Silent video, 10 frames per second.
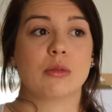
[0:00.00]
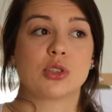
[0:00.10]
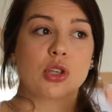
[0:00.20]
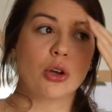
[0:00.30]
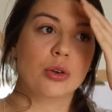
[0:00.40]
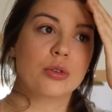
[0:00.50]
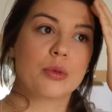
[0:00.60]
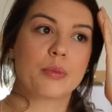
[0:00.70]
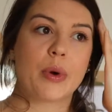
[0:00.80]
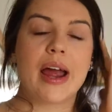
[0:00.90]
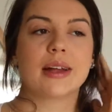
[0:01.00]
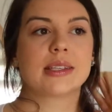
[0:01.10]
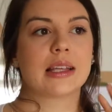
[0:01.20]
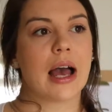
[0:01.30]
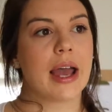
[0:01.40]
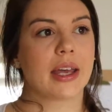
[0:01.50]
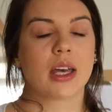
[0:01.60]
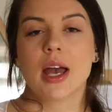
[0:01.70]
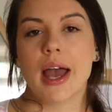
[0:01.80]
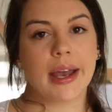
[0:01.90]
So brands
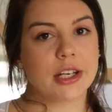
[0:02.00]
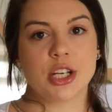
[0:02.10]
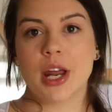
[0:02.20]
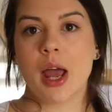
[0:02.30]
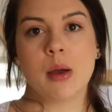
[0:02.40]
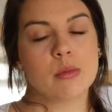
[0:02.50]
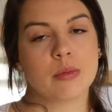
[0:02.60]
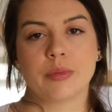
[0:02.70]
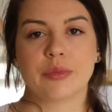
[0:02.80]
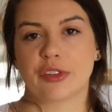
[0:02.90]
like H&M,